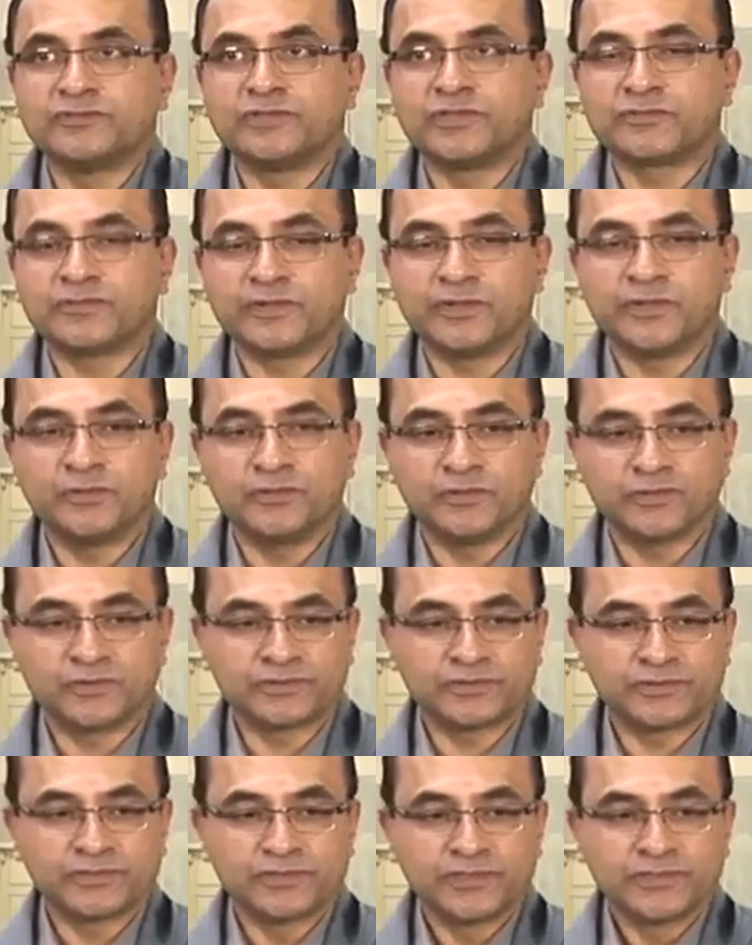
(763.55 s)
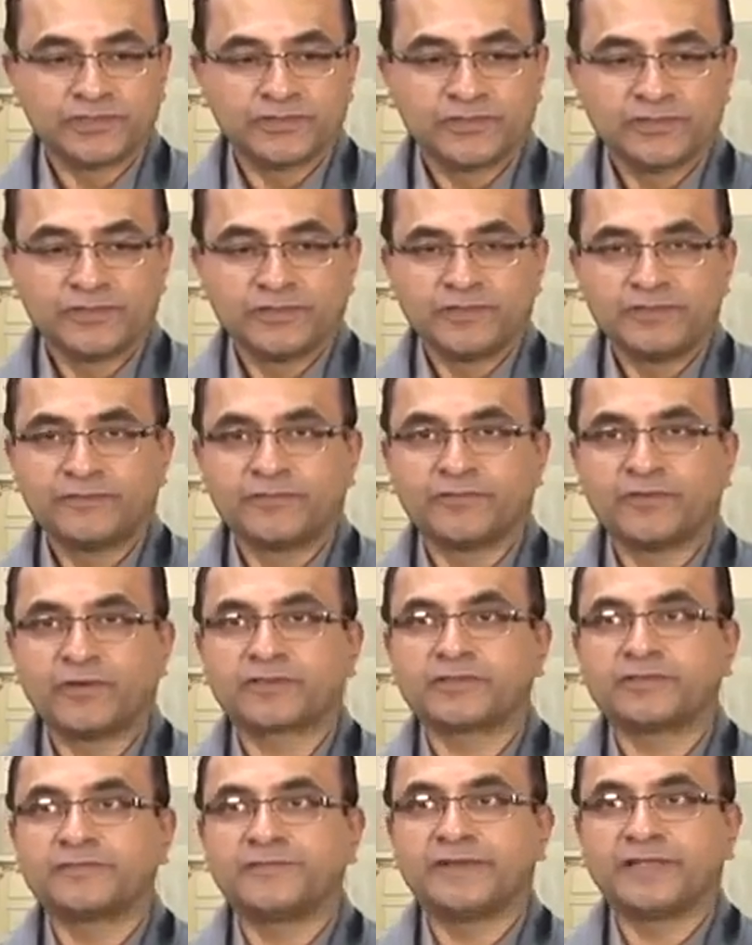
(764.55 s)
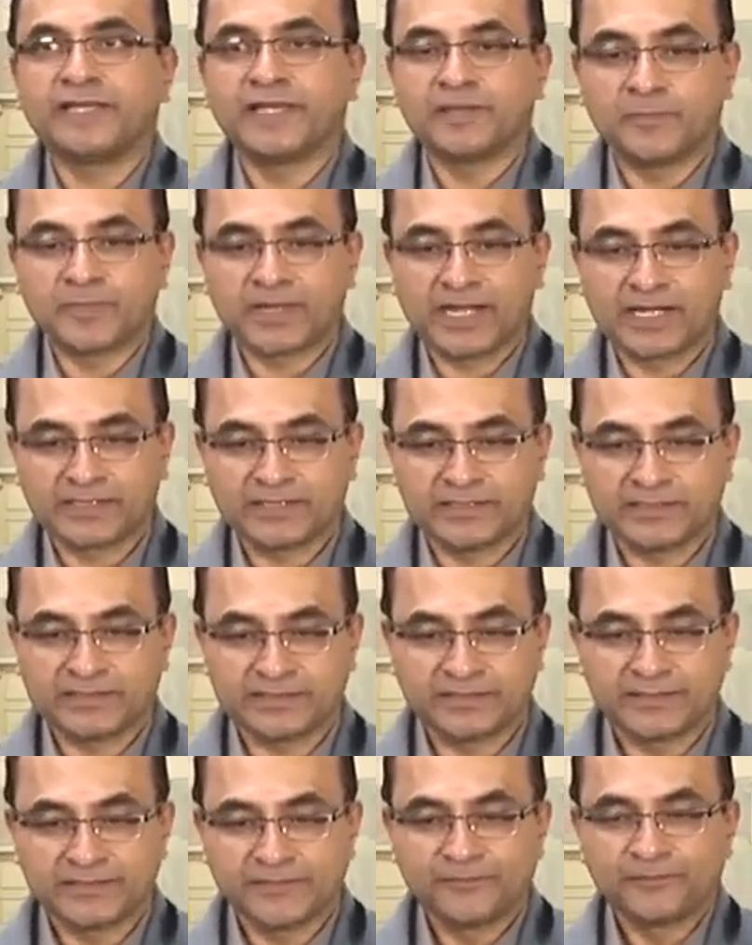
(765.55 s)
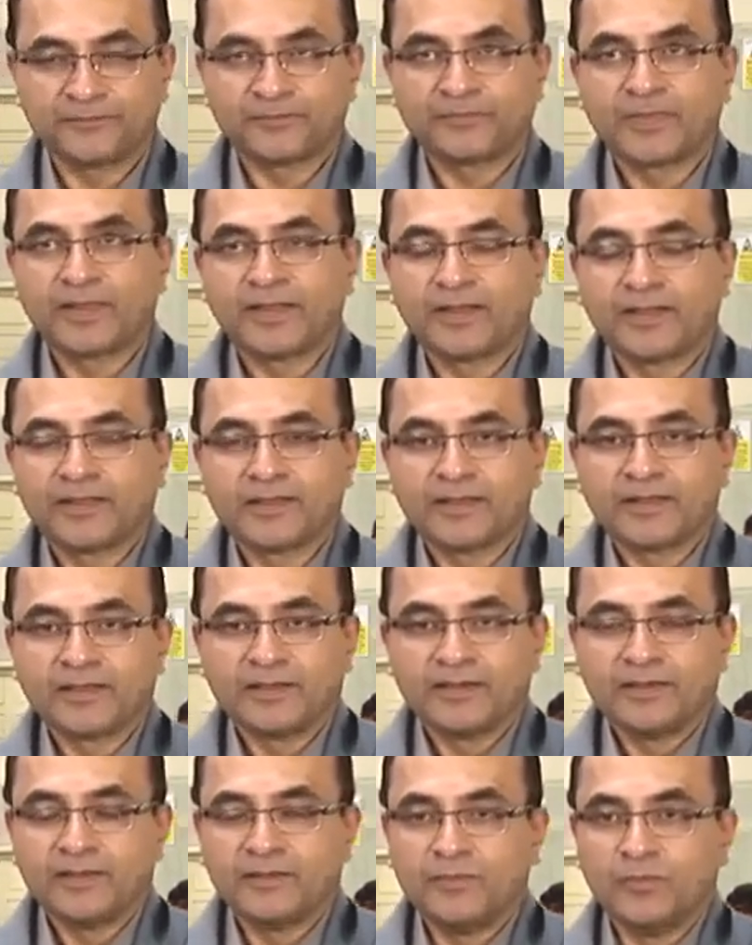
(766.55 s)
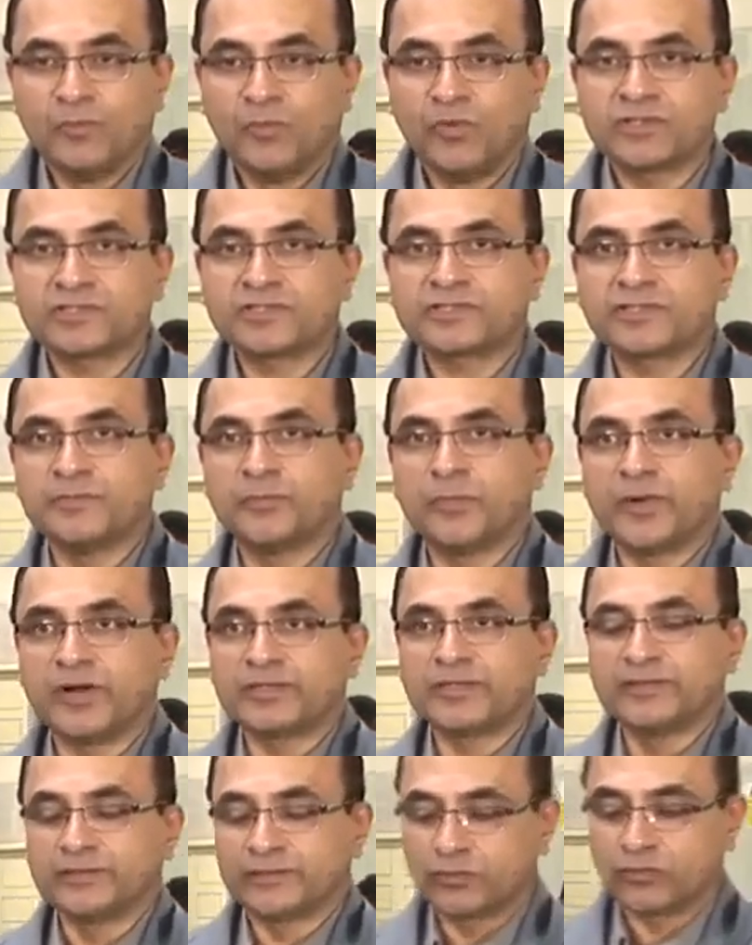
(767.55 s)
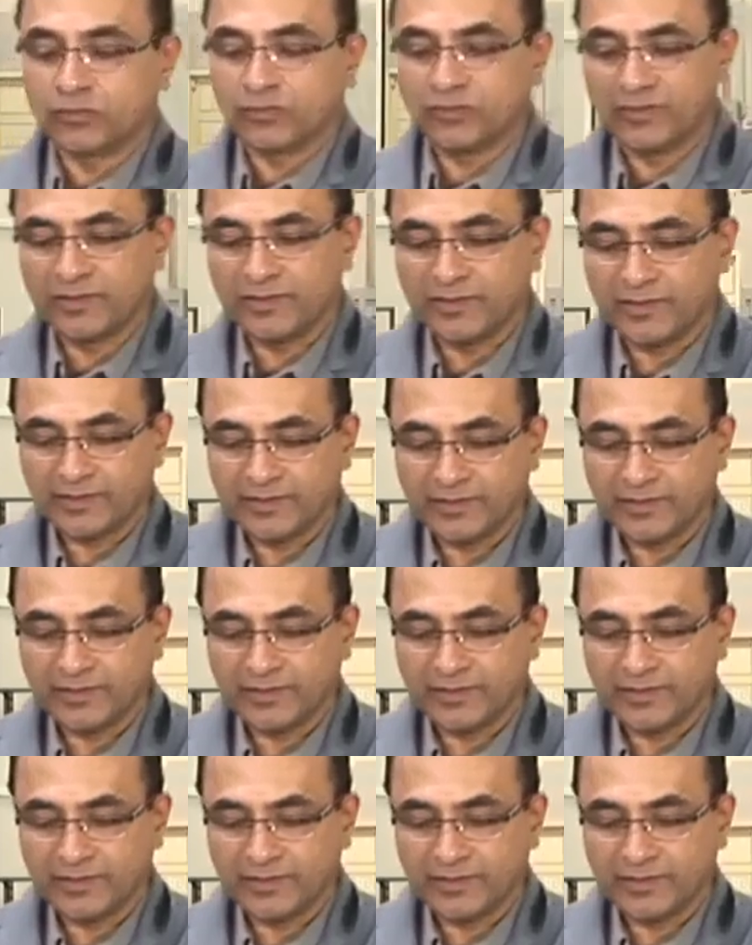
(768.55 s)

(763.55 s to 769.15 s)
which we use for the fitting practice. Most important tool